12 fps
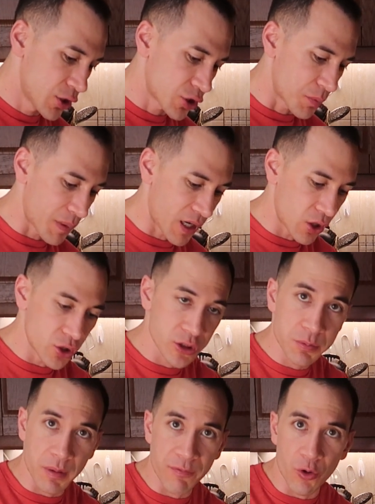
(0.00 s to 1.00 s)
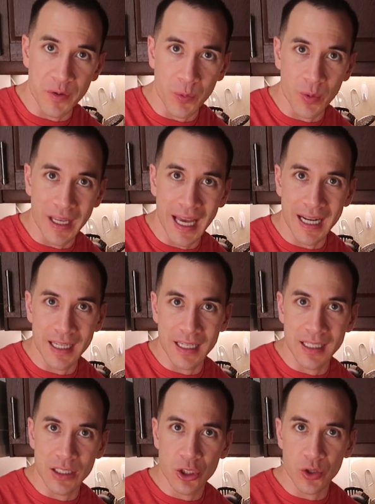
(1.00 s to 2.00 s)
tomatoes before we add it
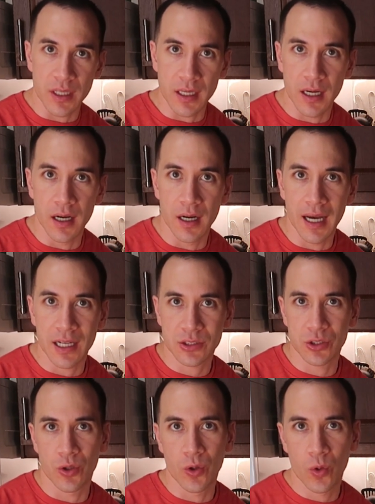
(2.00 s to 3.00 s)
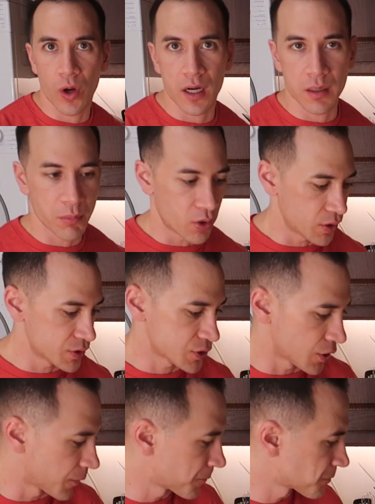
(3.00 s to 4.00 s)
into the actual guacamole.
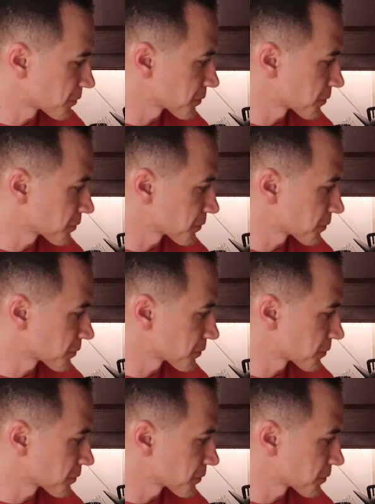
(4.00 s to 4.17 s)
So